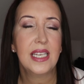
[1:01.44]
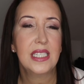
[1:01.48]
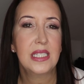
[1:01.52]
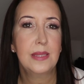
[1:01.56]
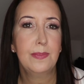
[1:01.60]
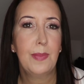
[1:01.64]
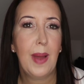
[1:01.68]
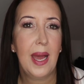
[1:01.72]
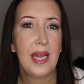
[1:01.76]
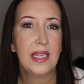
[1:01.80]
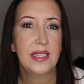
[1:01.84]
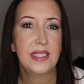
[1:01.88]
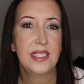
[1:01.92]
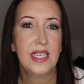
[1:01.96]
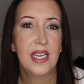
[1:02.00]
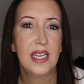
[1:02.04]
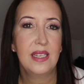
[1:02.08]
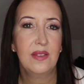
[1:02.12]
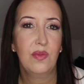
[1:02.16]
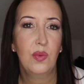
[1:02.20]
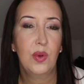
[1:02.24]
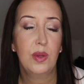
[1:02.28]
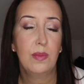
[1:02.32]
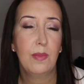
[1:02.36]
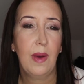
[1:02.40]

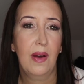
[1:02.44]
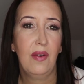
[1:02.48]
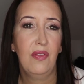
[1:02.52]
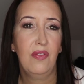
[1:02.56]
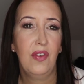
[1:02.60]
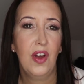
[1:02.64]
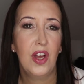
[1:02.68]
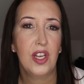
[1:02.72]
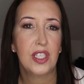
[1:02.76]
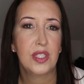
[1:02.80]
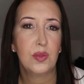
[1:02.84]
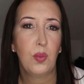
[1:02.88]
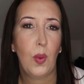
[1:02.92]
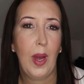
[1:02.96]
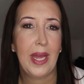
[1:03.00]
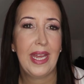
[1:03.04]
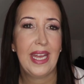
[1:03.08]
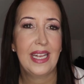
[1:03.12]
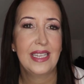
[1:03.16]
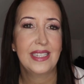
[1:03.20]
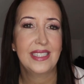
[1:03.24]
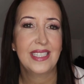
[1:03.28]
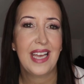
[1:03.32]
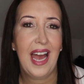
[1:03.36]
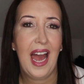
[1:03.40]
expected with my first
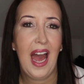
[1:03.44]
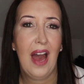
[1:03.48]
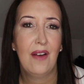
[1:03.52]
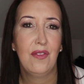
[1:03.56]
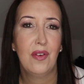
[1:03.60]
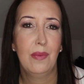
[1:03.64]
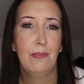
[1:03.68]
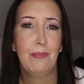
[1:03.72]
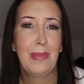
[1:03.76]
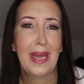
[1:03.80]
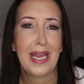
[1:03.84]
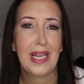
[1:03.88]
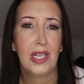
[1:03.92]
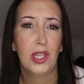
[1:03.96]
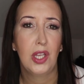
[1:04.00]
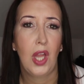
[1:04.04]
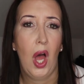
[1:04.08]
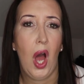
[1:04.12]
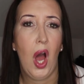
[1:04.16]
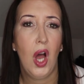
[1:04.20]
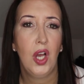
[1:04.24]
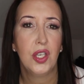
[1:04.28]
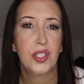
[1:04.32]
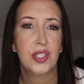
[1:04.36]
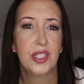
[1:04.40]
weigh-in to have a bigger
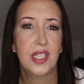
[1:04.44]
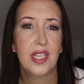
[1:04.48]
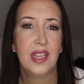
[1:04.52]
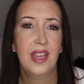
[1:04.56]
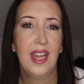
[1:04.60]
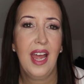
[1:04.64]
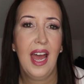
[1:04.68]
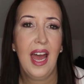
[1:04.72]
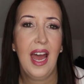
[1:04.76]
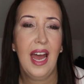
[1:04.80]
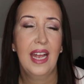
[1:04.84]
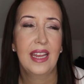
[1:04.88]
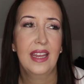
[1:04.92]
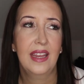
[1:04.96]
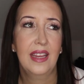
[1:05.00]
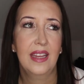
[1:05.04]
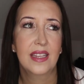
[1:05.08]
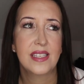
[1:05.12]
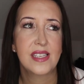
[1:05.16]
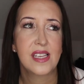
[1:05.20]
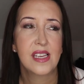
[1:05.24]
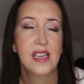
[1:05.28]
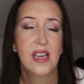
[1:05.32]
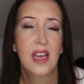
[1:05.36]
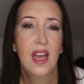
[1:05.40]
loss than that and
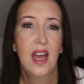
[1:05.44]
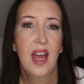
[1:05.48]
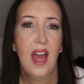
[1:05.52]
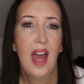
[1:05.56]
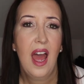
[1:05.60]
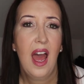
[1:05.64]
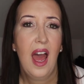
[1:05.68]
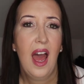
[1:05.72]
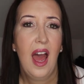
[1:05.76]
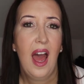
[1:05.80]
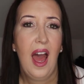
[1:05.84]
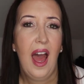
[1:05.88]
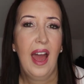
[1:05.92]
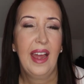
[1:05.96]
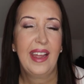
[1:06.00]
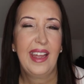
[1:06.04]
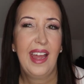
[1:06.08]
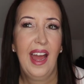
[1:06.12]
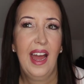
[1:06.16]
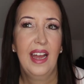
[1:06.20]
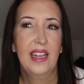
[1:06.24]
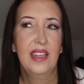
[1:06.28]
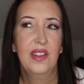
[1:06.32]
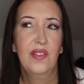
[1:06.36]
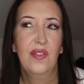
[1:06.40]
I
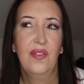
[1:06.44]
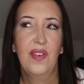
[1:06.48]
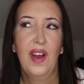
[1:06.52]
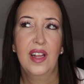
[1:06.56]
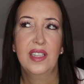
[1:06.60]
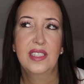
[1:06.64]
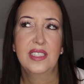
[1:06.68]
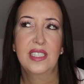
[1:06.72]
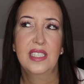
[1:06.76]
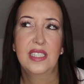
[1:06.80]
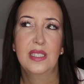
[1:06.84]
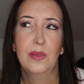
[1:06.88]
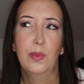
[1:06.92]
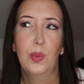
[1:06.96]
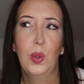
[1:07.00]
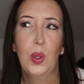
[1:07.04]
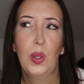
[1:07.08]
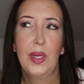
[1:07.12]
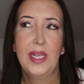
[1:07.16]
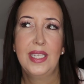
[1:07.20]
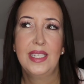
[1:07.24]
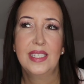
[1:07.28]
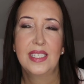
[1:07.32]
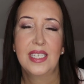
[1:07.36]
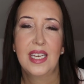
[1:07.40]
kind of felt
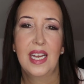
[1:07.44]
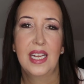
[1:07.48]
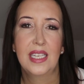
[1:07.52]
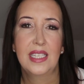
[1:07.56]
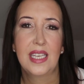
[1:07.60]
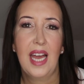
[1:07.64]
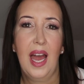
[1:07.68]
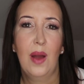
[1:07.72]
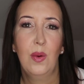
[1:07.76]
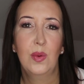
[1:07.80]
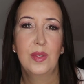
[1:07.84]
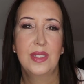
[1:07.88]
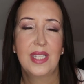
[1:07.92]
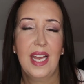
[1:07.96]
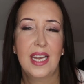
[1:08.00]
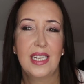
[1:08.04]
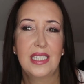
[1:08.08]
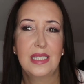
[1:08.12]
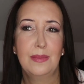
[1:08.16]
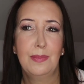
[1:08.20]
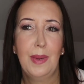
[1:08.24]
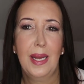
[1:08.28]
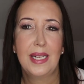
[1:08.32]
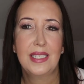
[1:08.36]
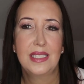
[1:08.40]
disappointed. I was
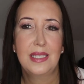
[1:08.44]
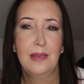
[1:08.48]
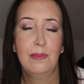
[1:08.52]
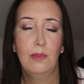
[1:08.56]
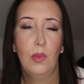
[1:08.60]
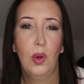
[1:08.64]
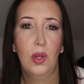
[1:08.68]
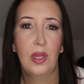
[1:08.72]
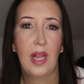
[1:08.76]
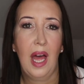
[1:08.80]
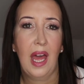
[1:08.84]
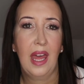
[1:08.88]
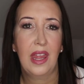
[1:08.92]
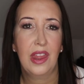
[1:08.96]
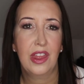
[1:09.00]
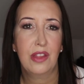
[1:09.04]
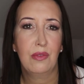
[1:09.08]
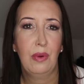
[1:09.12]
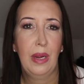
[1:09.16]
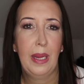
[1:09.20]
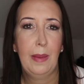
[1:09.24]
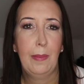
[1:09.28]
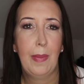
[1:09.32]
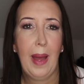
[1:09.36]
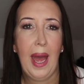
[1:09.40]
expecting more like
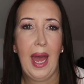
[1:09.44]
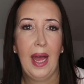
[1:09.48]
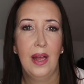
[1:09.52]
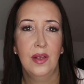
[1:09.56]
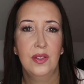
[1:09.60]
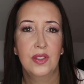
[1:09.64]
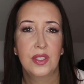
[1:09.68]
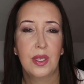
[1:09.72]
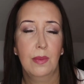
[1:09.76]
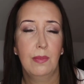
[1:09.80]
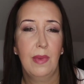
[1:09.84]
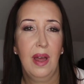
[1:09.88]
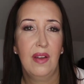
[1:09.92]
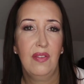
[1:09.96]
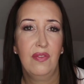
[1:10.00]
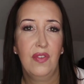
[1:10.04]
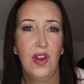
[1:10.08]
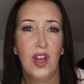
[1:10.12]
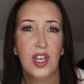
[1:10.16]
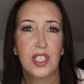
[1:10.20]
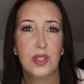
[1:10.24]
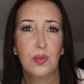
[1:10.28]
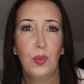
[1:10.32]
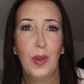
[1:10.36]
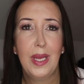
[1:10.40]
three pounds on my
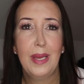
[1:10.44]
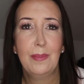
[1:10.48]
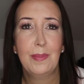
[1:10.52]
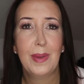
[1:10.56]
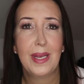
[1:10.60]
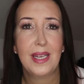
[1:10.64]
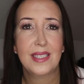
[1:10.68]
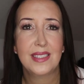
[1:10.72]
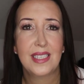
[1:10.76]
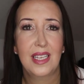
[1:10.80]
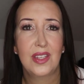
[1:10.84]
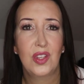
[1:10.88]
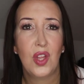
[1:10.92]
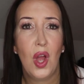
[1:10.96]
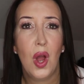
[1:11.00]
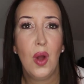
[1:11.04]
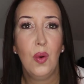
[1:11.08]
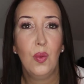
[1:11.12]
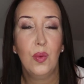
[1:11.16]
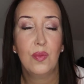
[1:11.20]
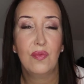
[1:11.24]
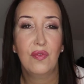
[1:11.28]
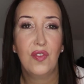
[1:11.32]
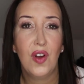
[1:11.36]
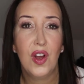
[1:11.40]
first week because I
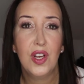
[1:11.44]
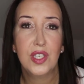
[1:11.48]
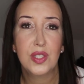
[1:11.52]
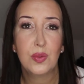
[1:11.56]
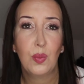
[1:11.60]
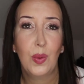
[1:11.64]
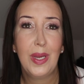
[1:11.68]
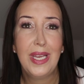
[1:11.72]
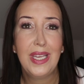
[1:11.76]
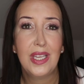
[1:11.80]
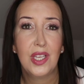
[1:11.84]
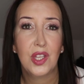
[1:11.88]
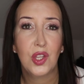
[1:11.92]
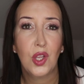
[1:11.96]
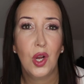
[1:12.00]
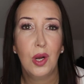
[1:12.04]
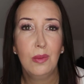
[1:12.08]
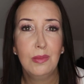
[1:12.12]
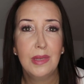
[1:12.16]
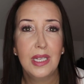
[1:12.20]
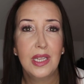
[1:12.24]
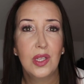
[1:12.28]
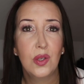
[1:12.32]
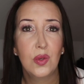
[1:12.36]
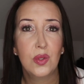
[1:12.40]
know first week you
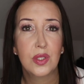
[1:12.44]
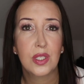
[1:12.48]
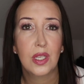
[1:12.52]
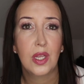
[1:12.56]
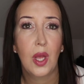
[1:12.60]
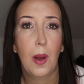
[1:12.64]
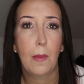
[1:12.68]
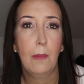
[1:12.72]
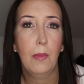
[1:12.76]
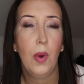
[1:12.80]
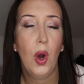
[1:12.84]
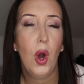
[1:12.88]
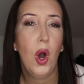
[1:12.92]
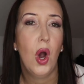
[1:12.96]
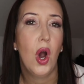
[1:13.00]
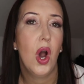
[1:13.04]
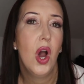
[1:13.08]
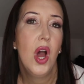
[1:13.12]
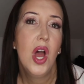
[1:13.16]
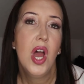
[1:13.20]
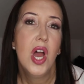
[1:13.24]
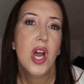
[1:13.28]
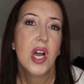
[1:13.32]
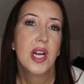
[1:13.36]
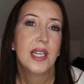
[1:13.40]
normally lose a lot more.
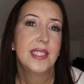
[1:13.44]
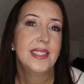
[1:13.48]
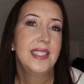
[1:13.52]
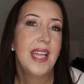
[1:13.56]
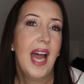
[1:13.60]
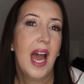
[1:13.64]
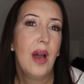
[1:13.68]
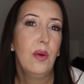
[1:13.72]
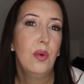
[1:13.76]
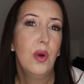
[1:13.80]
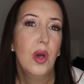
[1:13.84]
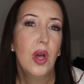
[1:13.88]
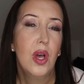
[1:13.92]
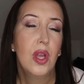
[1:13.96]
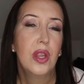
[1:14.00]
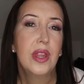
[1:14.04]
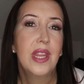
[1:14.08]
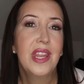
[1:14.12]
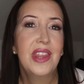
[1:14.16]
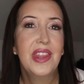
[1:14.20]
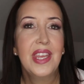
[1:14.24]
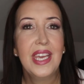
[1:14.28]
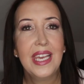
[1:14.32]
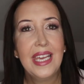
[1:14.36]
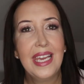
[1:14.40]
Now,
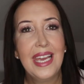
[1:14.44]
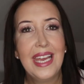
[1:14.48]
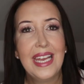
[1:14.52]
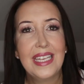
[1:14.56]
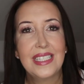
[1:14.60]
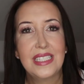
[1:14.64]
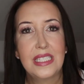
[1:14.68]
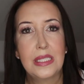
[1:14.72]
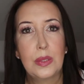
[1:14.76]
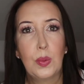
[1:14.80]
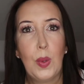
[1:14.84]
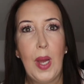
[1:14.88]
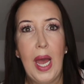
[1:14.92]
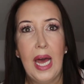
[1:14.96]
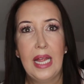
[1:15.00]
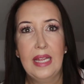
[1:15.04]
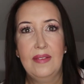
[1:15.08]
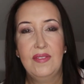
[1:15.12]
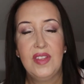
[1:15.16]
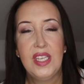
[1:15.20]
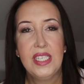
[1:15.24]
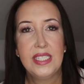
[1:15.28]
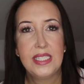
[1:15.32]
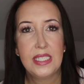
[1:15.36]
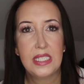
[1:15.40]
the thing is as well,
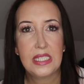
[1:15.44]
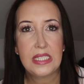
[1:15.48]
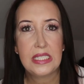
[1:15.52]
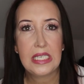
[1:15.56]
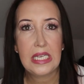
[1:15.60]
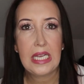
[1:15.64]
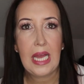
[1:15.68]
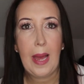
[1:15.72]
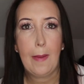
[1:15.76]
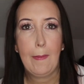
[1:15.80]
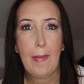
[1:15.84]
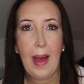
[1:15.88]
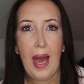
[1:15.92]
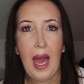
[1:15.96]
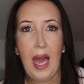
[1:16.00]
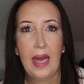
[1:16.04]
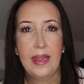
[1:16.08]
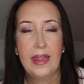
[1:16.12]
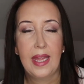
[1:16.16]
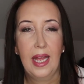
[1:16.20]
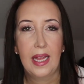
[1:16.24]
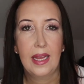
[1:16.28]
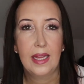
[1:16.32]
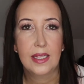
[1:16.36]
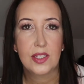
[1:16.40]
if this is TMI,
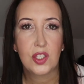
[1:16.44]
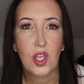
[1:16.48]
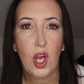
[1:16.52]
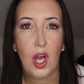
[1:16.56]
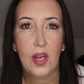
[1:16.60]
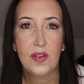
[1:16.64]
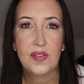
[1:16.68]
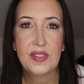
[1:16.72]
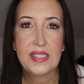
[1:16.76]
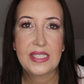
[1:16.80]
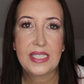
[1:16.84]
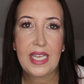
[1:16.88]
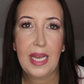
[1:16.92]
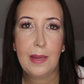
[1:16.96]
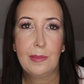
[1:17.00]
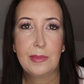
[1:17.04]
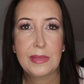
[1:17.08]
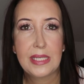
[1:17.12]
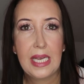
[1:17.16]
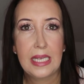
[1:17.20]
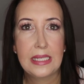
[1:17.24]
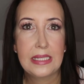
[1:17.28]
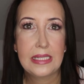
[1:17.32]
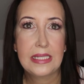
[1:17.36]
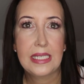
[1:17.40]
then sort of skip
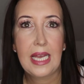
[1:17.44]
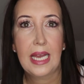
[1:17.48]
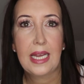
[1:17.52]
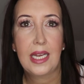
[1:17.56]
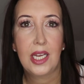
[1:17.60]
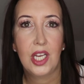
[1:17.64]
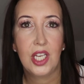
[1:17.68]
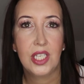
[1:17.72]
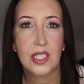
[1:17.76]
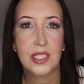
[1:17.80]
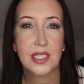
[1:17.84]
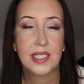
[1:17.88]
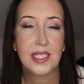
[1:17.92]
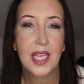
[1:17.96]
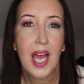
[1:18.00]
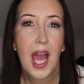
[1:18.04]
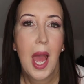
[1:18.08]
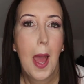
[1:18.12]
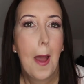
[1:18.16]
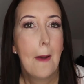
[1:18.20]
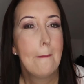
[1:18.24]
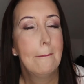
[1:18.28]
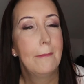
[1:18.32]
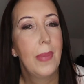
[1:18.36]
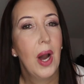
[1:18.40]
10 seconds.
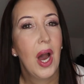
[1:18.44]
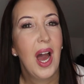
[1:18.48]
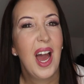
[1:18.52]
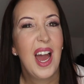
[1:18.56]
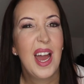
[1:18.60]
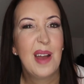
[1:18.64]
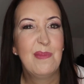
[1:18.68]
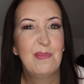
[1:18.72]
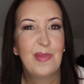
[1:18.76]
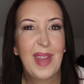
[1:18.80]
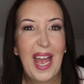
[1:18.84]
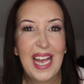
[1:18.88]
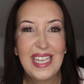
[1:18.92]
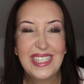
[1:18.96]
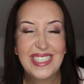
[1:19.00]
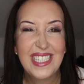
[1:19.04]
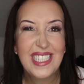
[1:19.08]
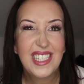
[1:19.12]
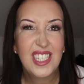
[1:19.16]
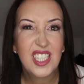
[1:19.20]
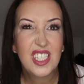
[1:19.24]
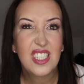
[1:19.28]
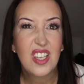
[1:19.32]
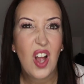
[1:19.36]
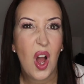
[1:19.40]
But um, I
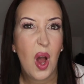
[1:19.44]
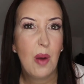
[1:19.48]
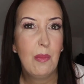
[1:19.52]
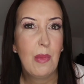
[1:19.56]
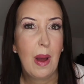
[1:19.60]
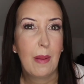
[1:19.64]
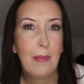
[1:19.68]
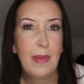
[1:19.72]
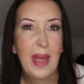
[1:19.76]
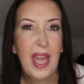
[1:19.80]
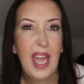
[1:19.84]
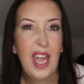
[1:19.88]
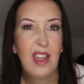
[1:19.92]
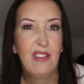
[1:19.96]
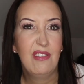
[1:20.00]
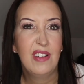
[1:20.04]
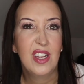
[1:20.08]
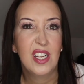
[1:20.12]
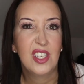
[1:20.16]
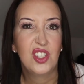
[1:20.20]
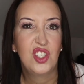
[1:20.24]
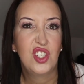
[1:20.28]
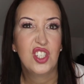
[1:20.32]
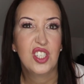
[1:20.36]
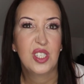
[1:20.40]
did start my
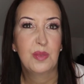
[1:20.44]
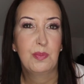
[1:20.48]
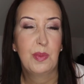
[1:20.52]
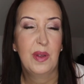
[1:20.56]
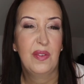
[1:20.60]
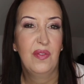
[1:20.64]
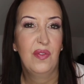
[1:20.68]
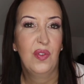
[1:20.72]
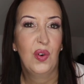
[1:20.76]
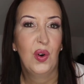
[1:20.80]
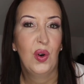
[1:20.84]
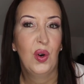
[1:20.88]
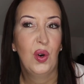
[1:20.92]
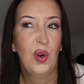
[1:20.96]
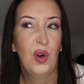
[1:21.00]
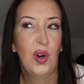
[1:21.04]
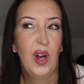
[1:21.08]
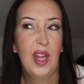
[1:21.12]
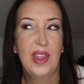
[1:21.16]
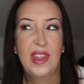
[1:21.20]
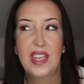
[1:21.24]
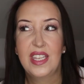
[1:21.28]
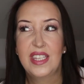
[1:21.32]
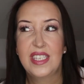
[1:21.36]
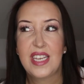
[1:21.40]
period just
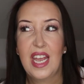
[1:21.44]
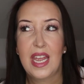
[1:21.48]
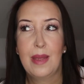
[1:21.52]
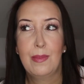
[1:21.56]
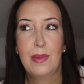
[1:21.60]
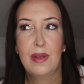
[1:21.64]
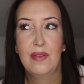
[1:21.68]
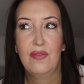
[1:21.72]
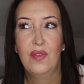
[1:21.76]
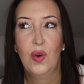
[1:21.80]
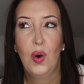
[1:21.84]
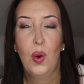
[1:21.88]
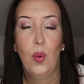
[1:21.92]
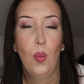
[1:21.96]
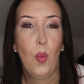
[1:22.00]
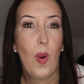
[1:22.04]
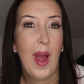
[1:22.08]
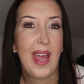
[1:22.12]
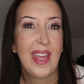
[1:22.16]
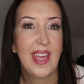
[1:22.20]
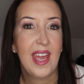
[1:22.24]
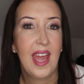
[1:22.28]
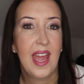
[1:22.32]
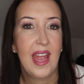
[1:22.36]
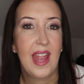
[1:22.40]
before, the day before
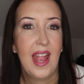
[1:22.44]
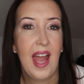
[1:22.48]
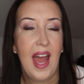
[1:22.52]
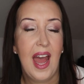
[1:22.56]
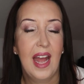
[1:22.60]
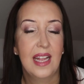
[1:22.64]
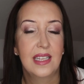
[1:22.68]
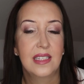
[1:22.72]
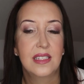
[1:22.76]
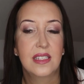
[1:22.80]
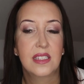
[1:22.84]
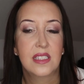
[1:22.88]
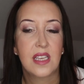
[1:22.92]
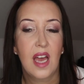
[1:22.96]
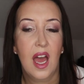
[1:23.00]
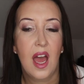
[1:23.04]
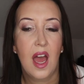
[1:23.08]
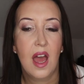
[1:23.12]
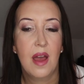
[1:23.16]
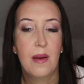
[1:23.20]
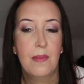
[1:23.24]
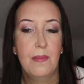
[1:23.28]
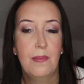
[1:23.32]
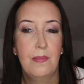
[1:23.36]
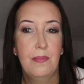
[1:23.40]
weighing and
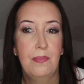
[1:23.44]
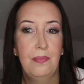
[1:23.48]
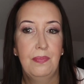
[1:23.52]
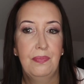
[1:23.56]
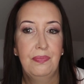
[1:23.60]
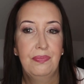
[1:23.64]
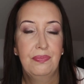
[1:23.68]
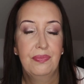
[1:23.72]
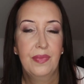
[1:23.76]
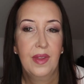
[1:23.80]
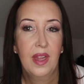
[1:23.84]
um,